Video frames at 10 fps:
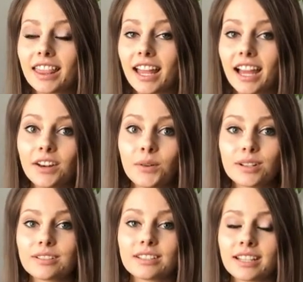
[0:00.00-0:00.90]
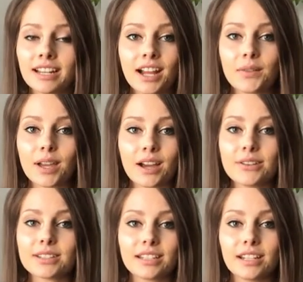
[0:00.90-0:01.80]
I don't understand how the
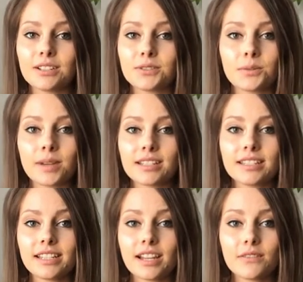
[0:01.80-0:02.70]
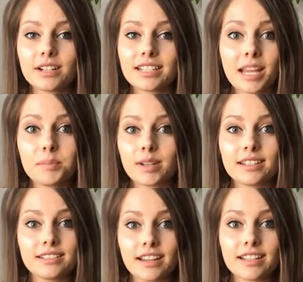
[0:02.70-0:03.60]
house can get so messy every day, but
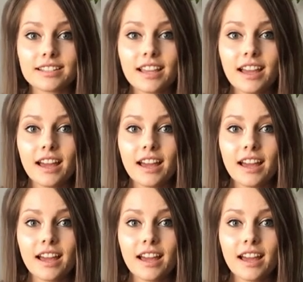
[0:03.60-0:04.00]
it does.